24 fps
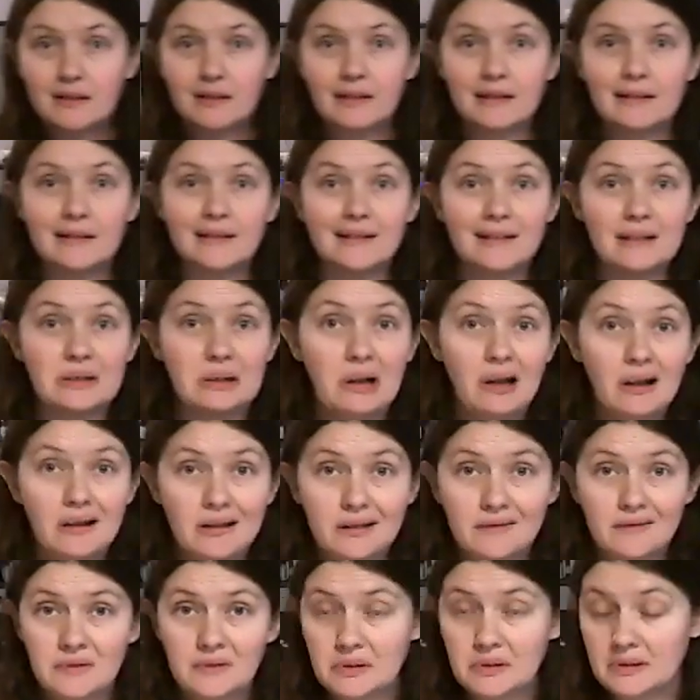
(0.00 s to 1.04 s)
a little
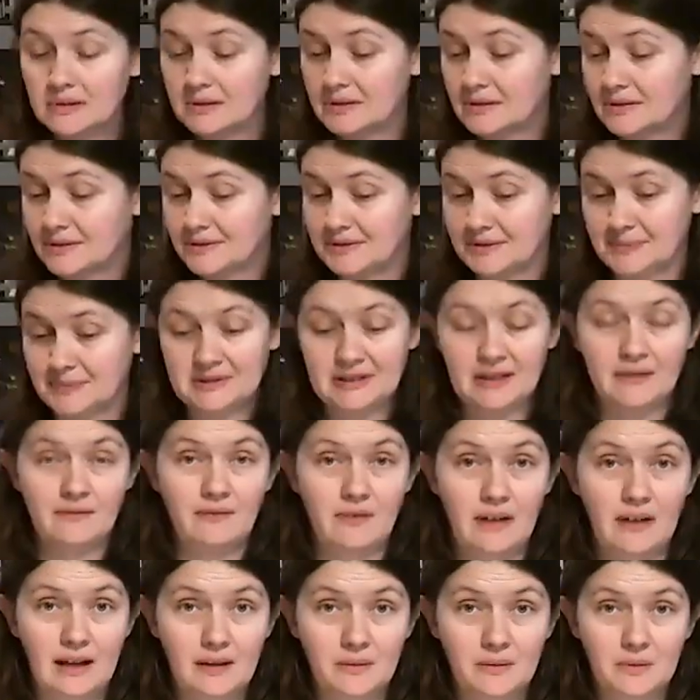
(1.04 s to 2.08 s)
olive oil, some
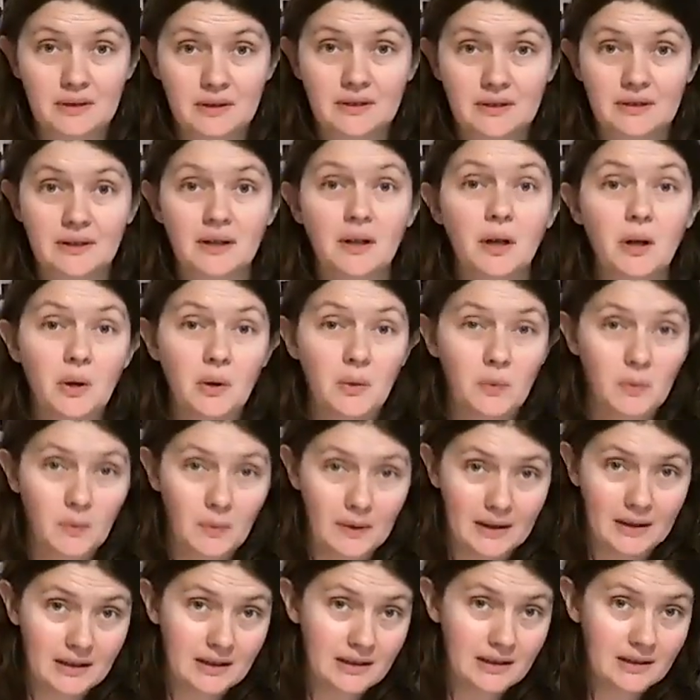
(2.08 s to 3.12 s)
sunflower,
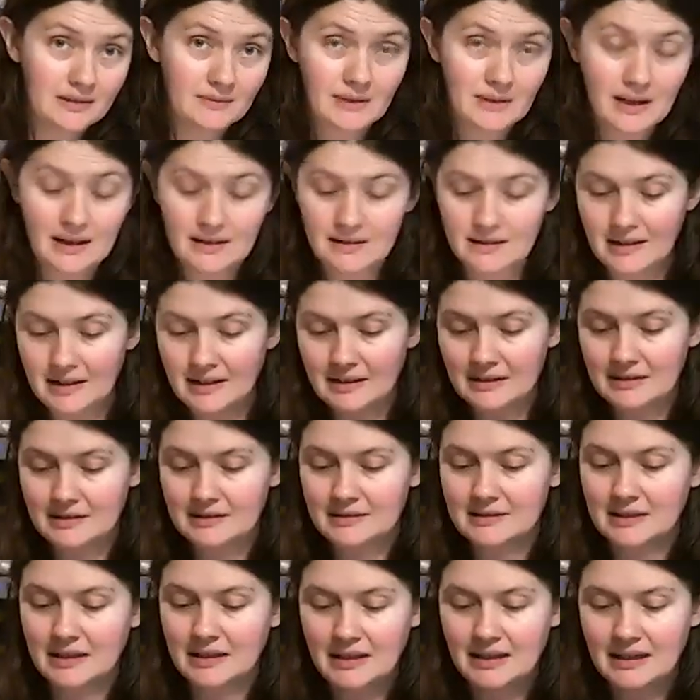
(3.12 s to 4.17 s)
whatever you've got on
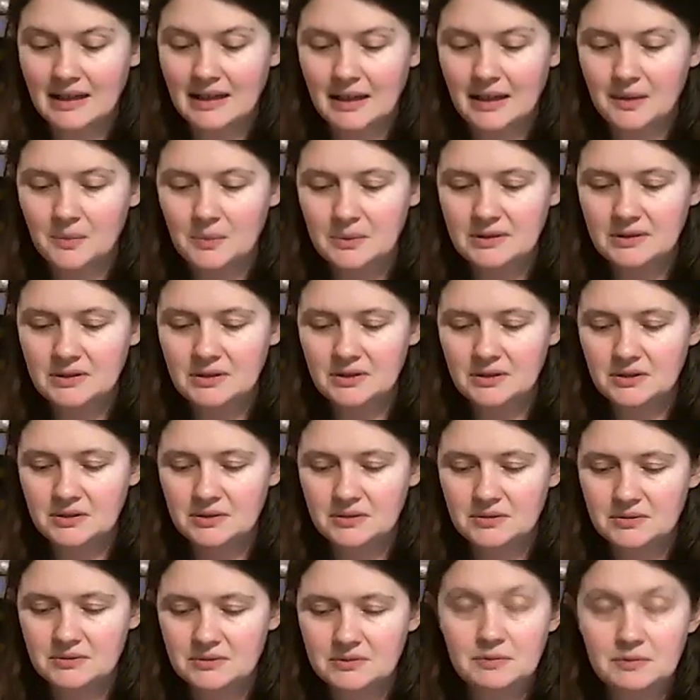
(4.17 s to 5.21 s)
hand. I wouldn't
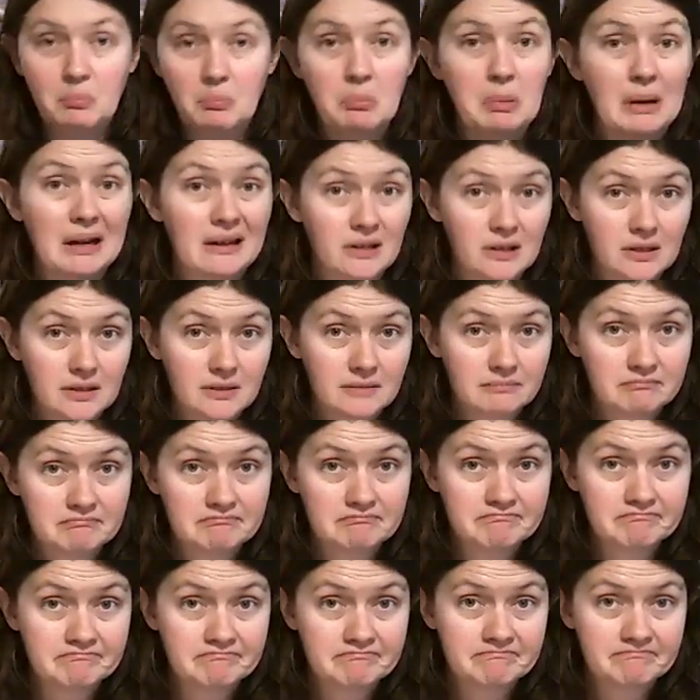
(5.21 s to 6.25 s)
use butter.
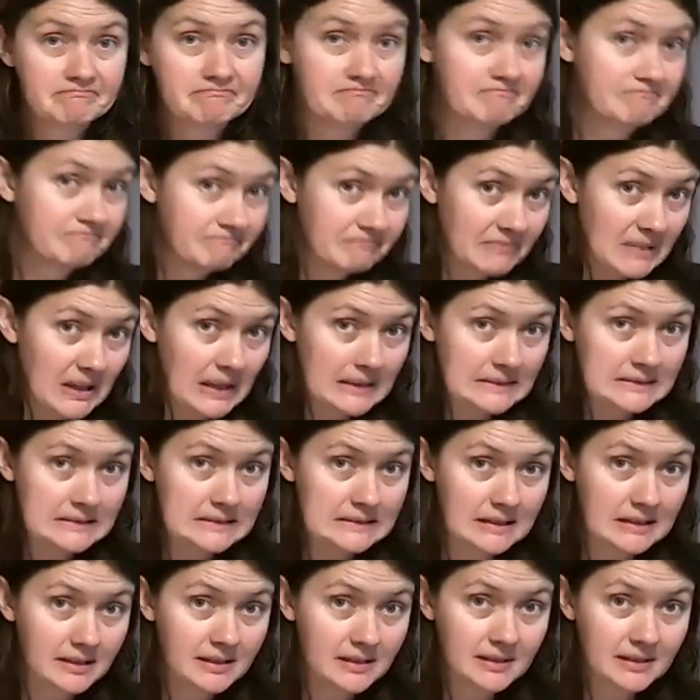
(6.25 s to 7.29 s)
It's
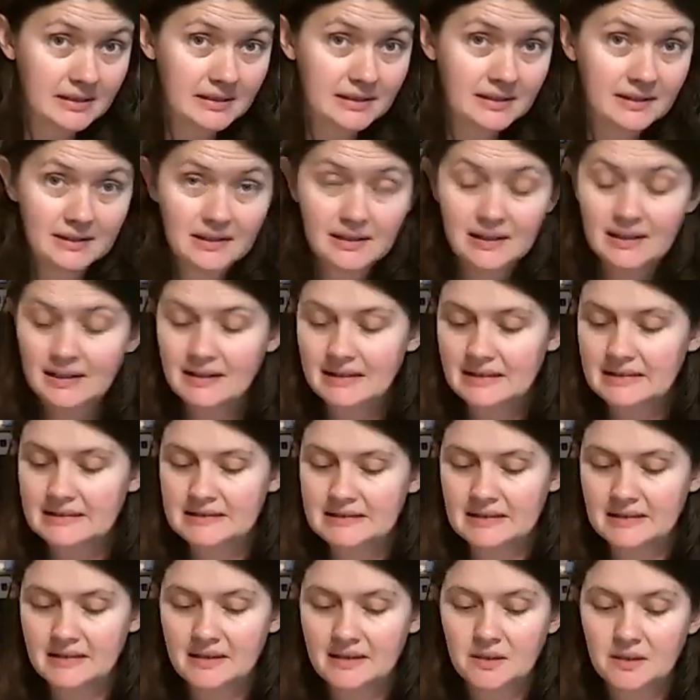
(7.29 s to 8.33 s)
not gonna
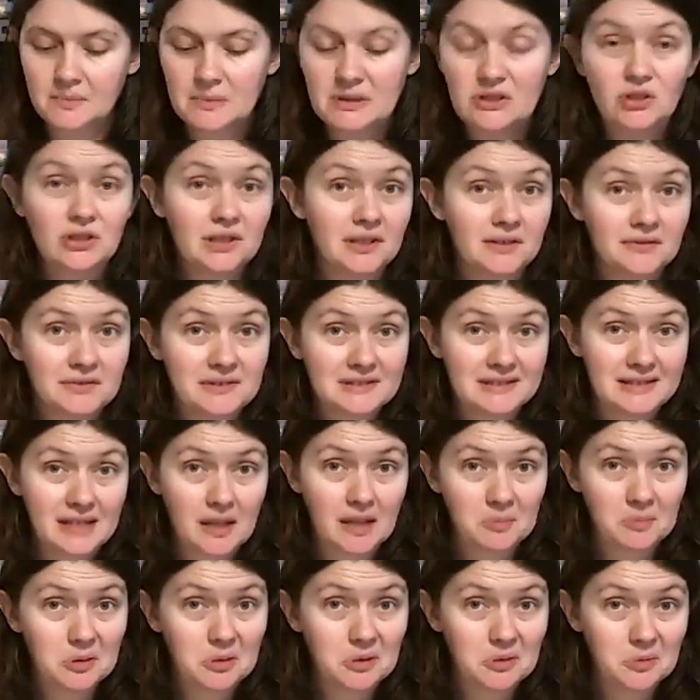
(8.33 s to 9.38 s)
be shelf
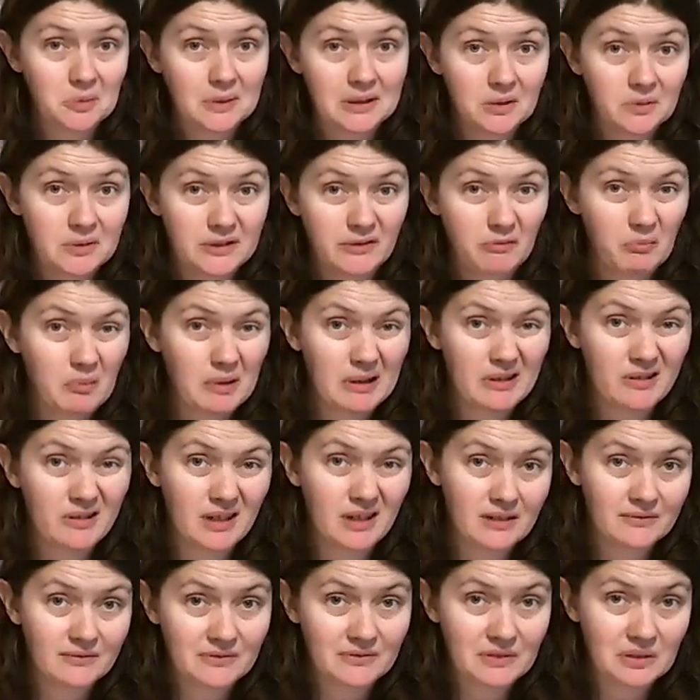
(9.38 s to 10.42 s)
stable. We don't leave butter
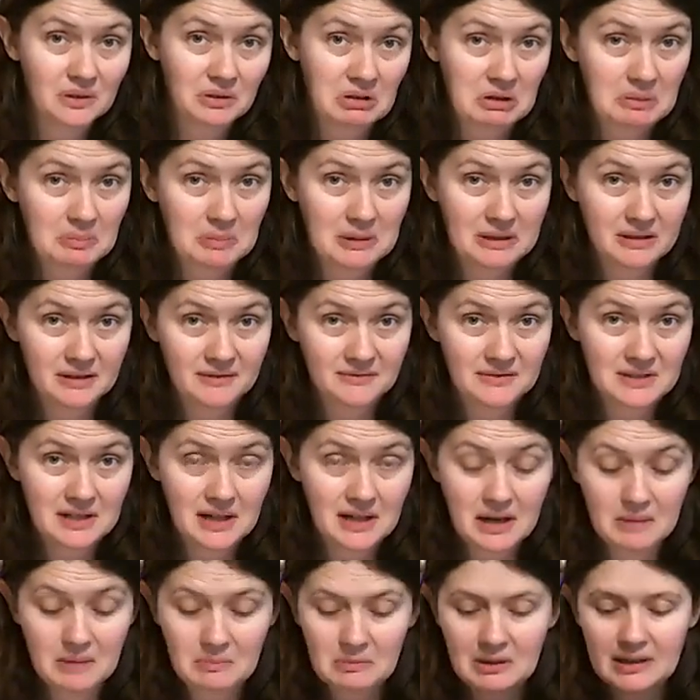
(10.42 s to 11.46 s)
out for a long period of
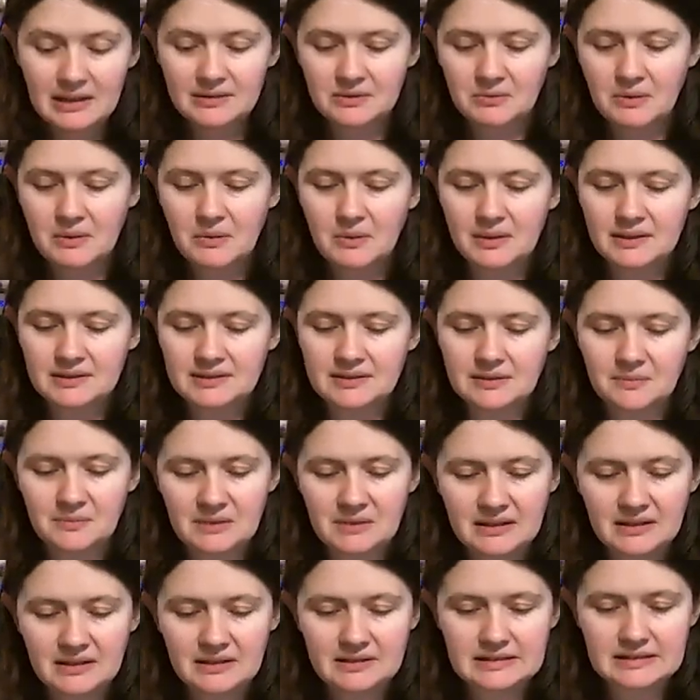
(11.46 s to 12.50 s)
time, right? We want
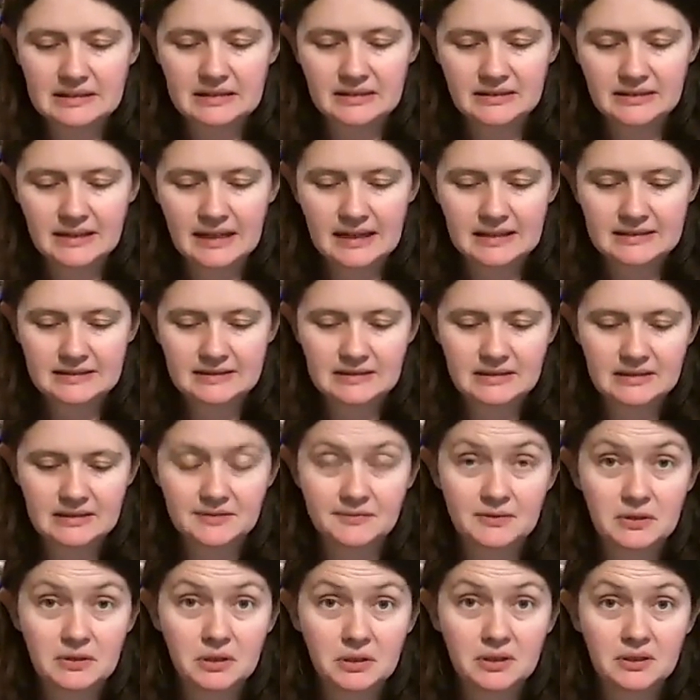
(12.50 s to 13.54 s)
something that's gonna last us
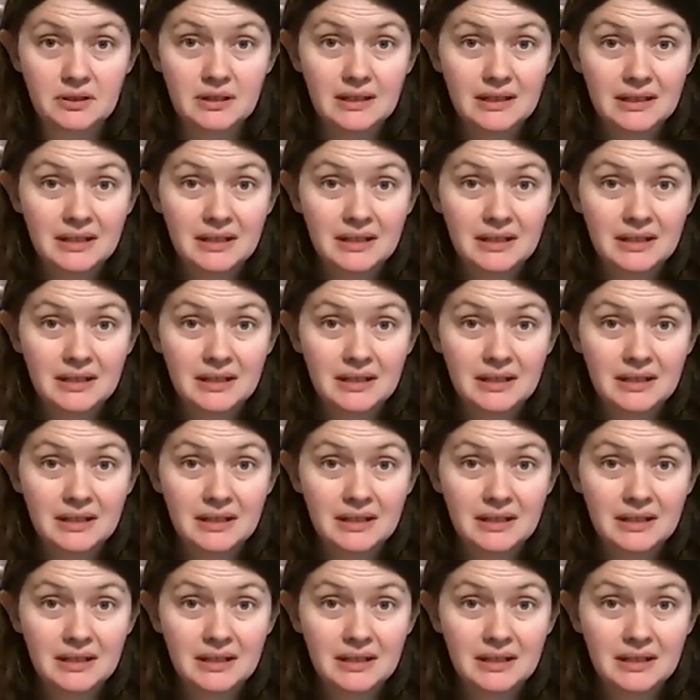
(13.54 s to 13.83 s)
for a good